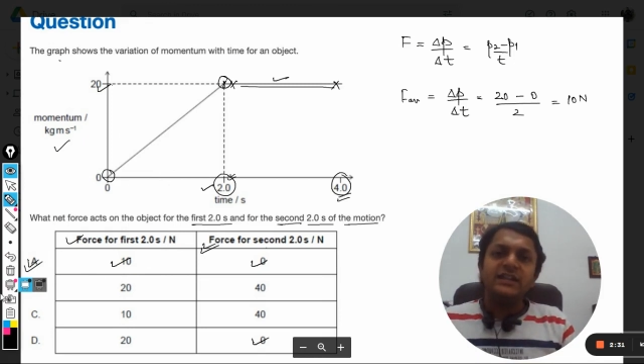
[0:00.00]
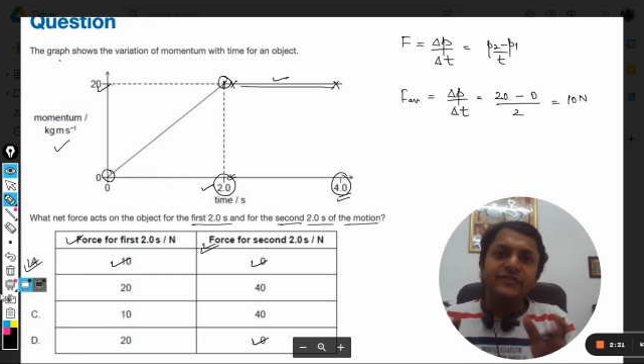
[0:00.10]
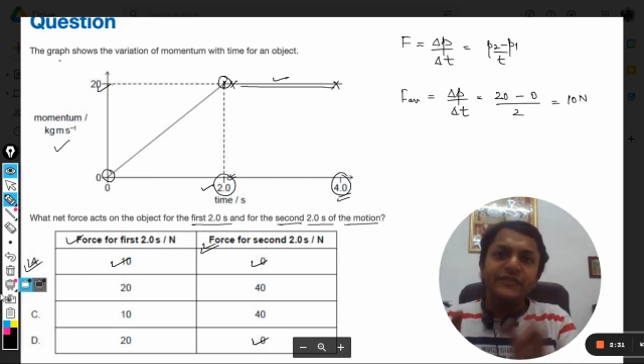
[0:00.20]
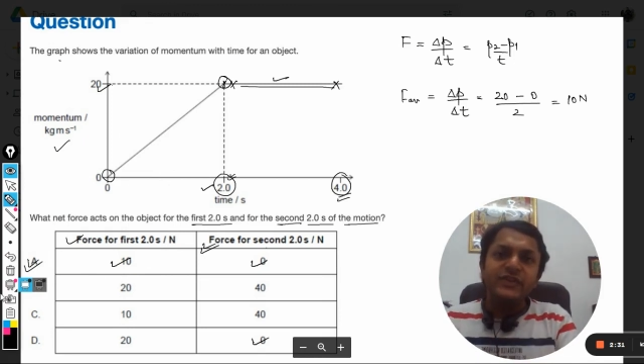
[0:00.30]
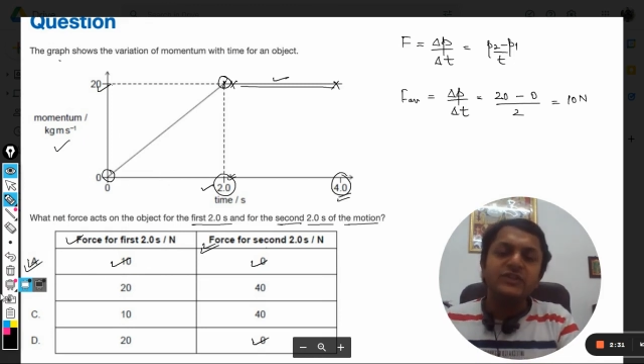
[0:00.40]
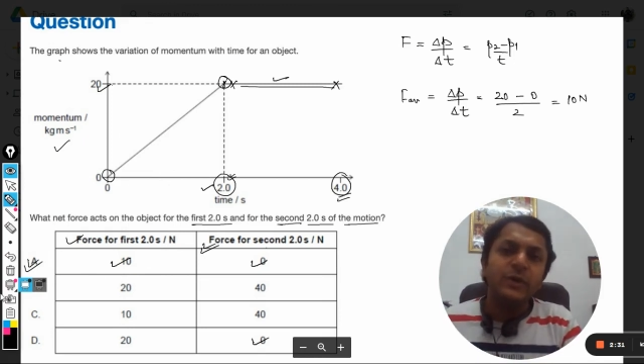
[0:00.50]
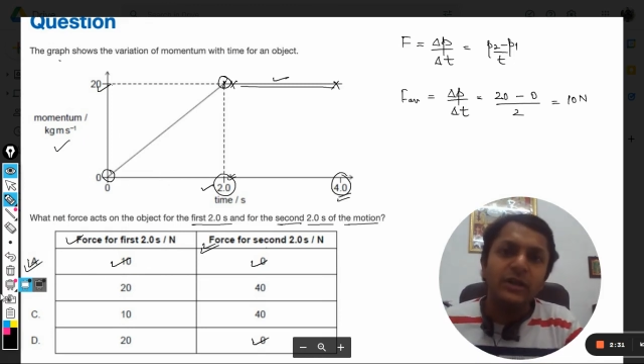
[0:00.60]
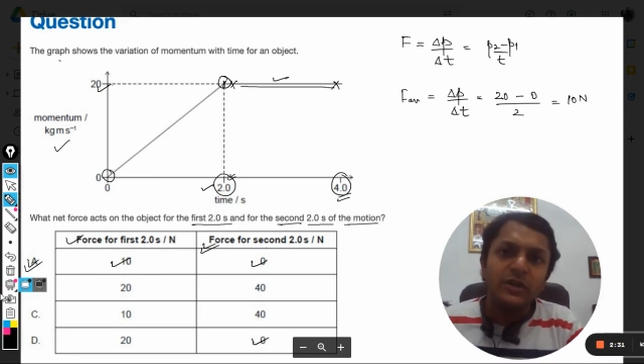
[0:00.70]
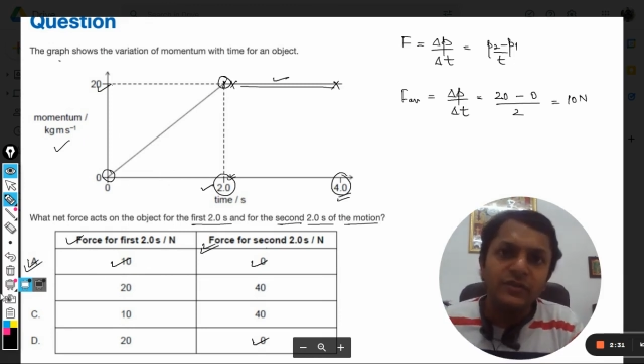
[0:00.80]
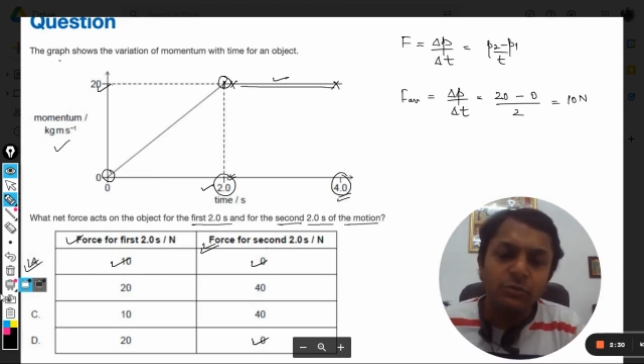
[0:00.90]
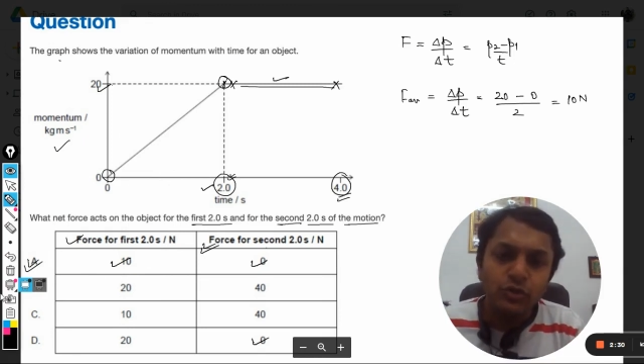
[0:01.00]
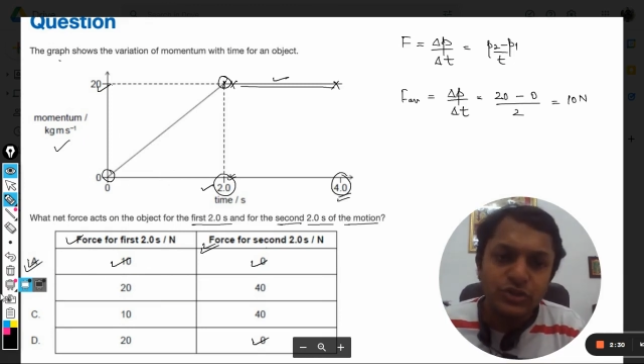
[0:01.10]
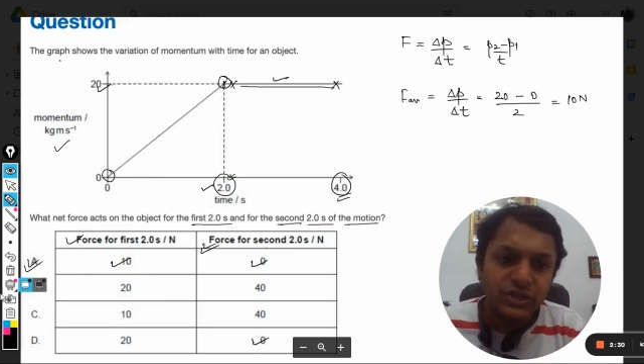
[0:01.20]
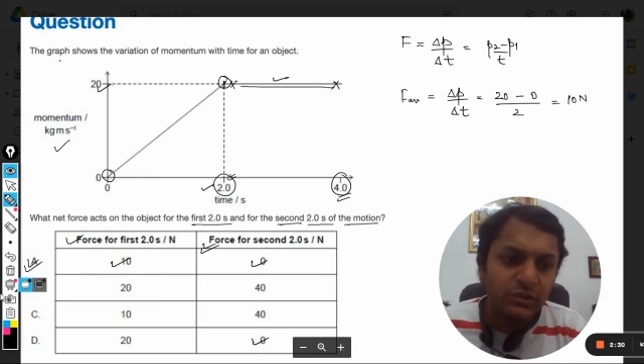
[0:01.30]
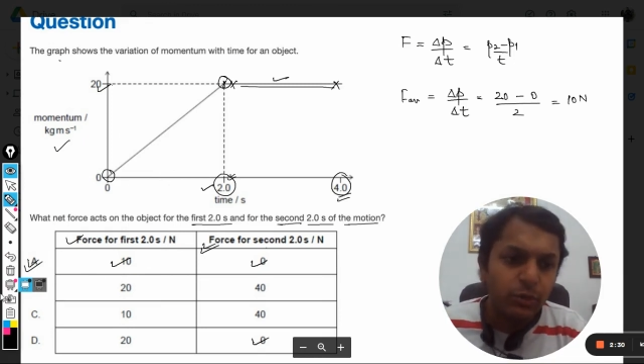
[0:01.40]
in the first part of the
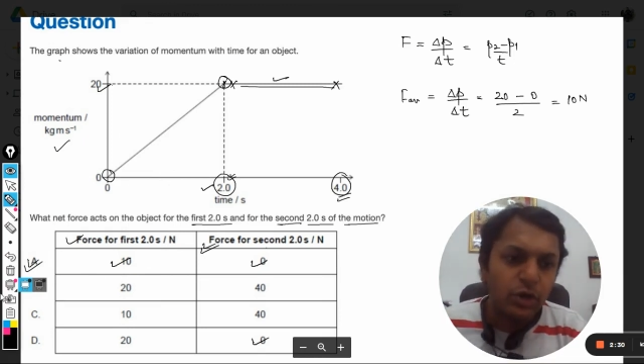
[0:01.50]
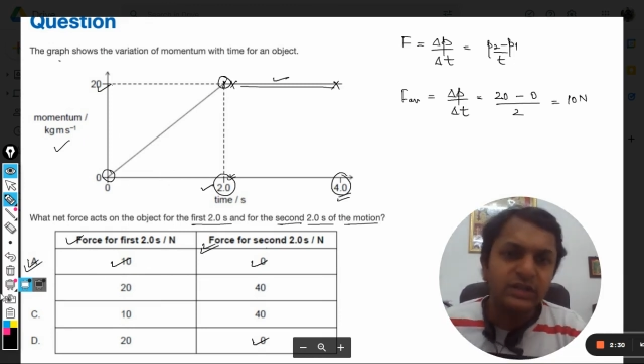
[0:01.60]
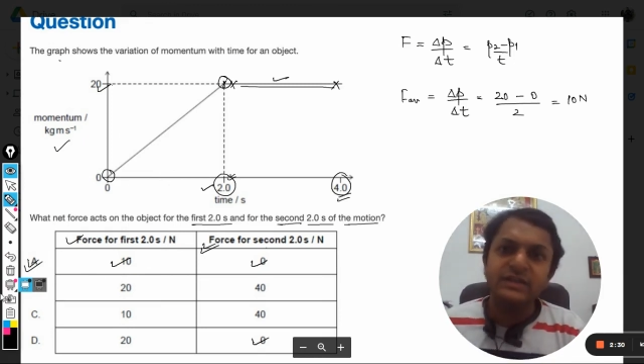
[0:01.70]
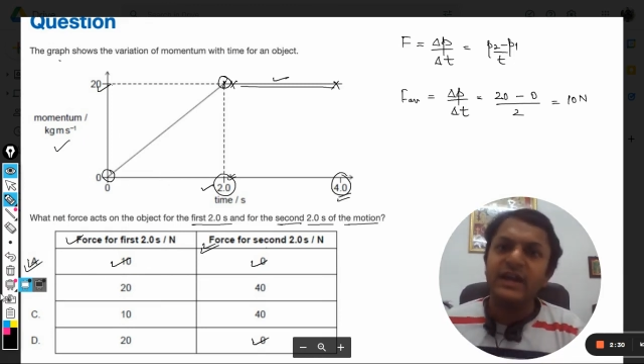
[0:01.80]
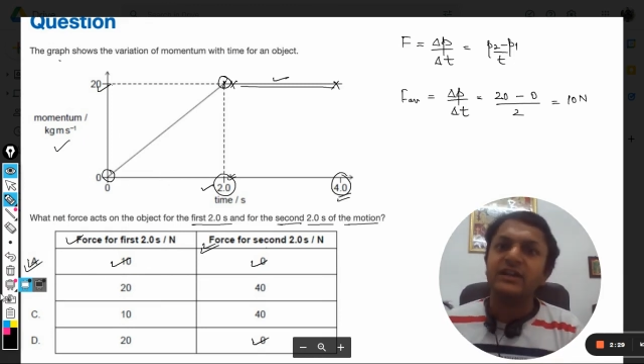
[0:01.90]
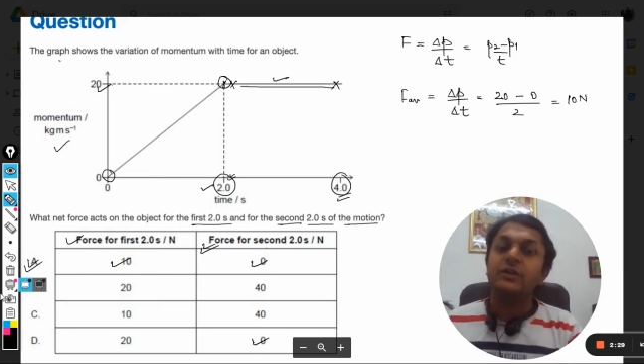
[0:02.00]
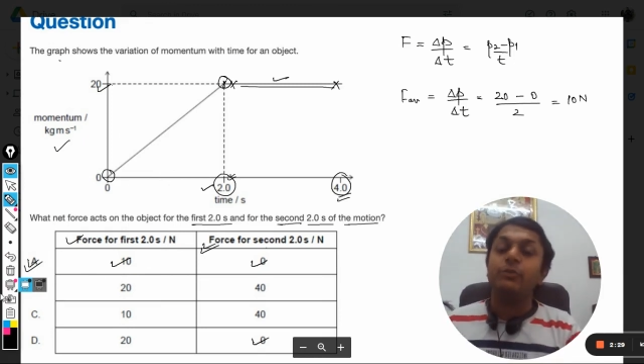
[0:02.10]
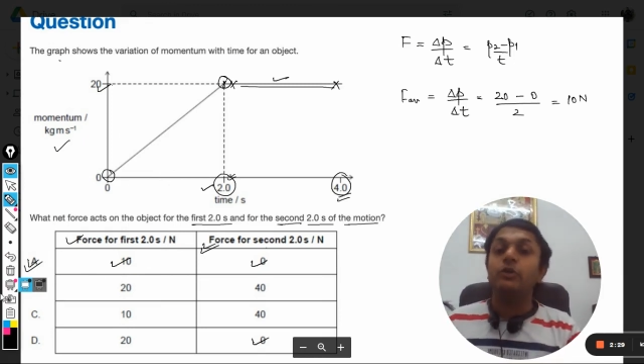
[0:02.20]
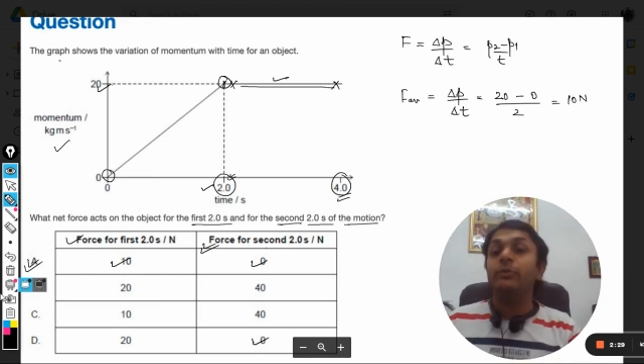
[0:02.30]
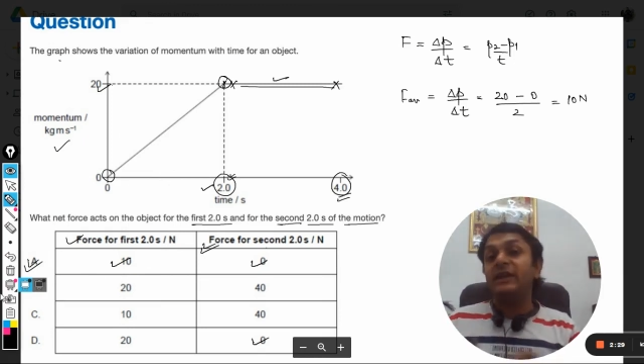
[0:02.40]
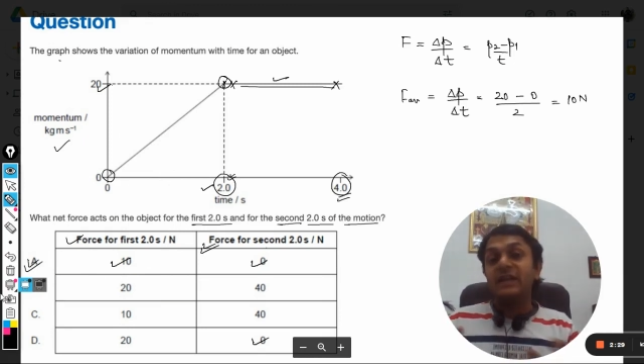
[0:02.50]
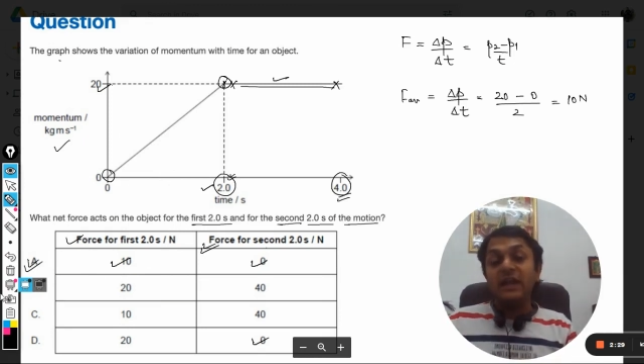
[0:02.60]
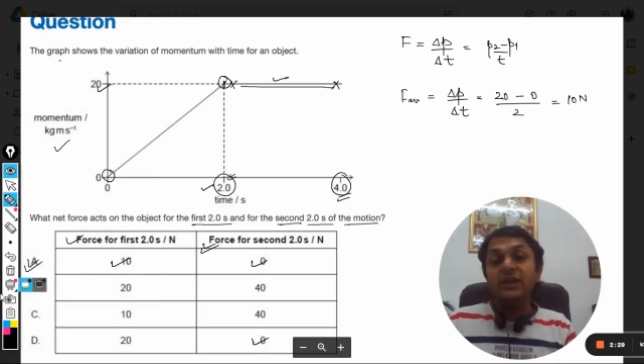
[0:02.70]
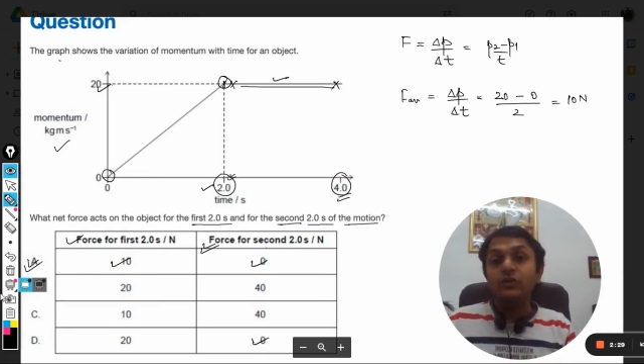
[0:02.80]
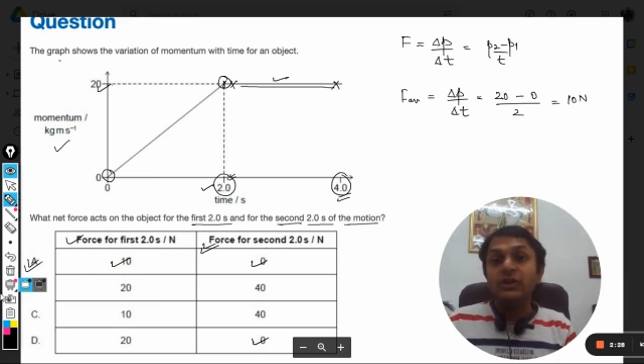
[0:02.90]
motion, the body is acted upon by
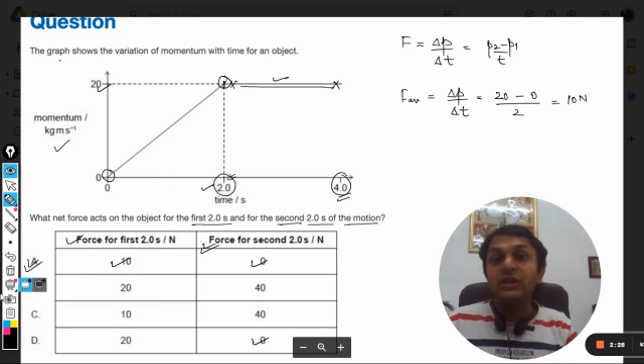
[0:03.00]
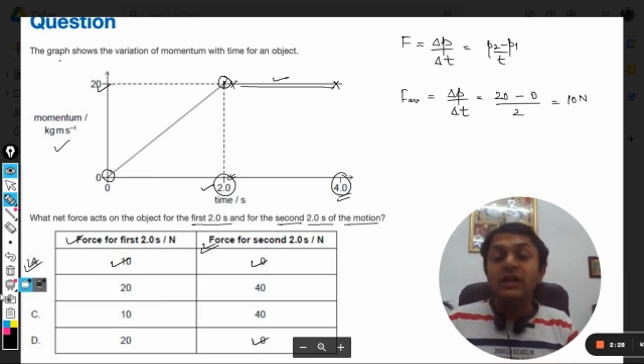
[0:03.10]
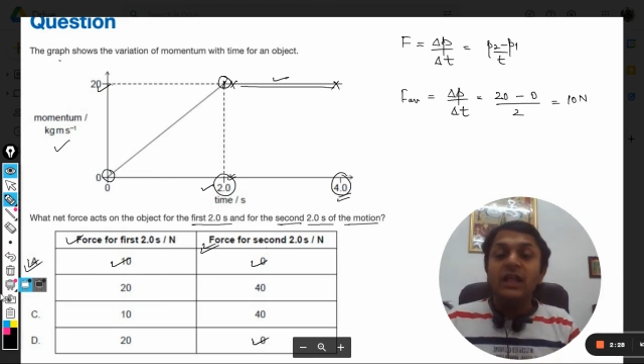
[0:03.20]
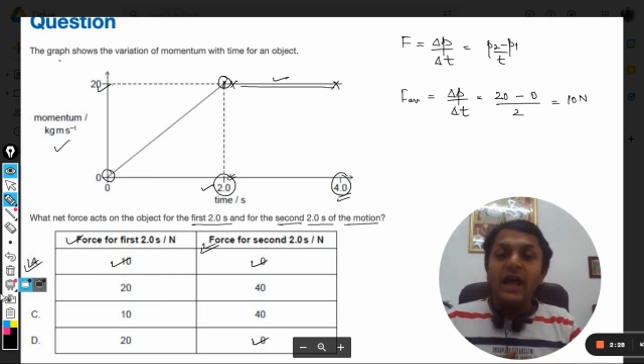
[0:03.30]
10 Newton